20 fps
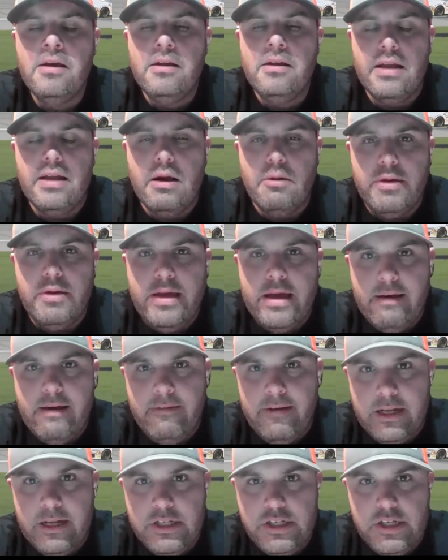Now, we have
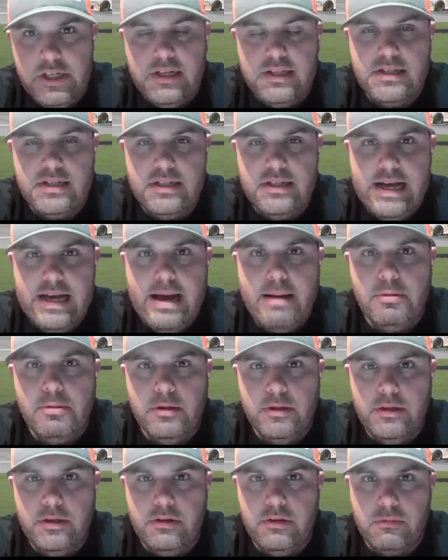had Jason
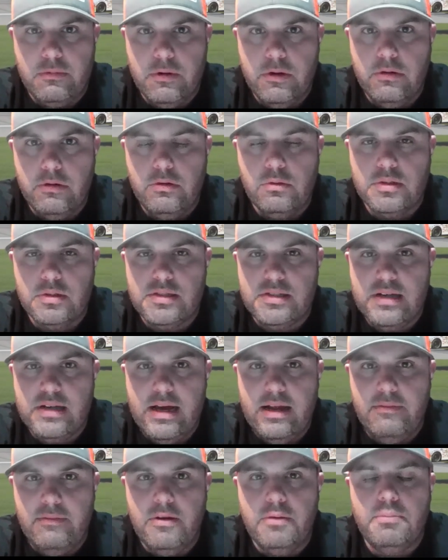dabble into the road course
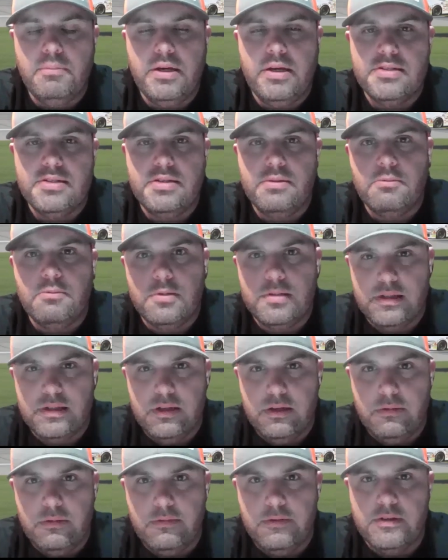side of it because he wants
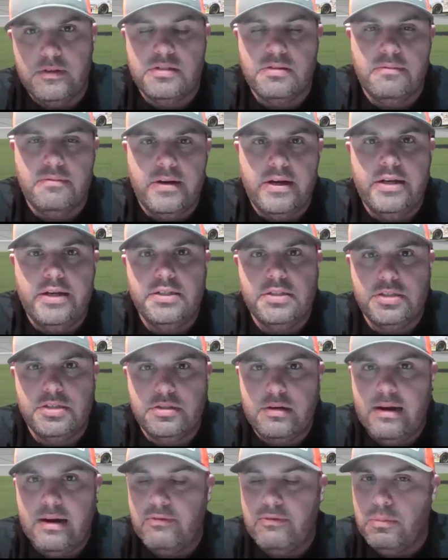to diversify his
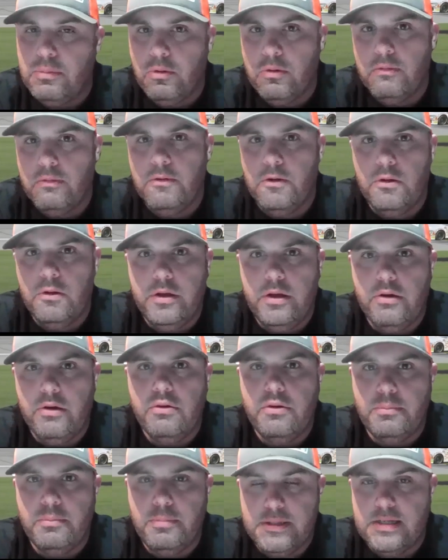driver portfolio
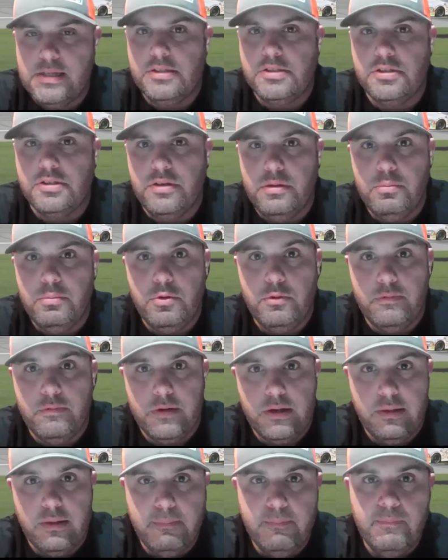to potentially move
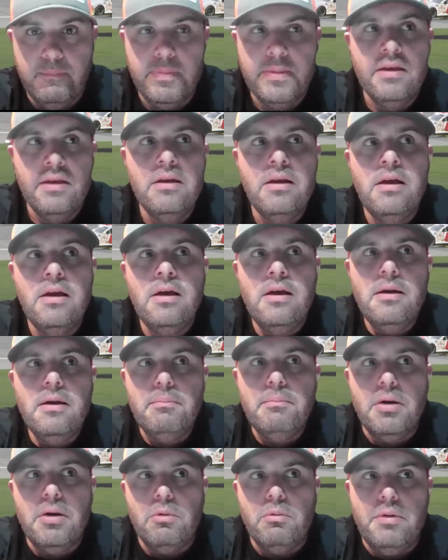up.
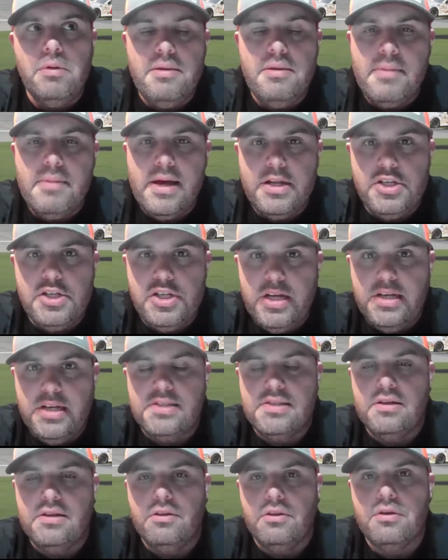But we met
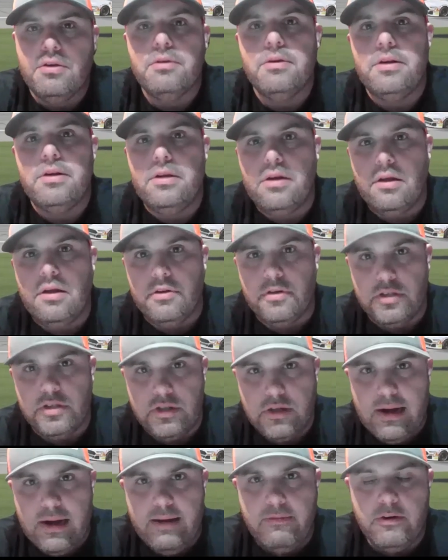Jason through another
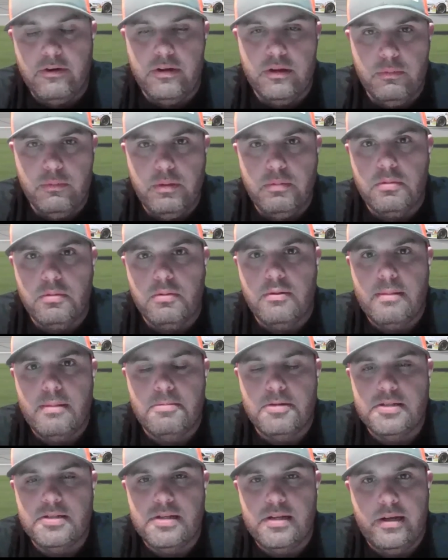driver that we were
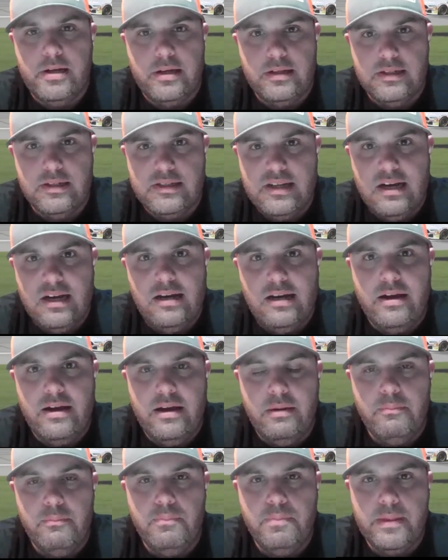representing at the
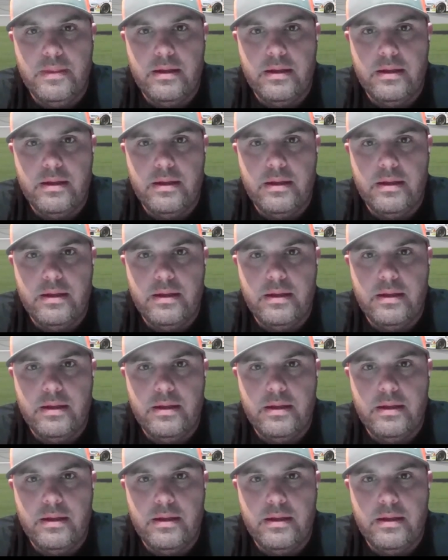time,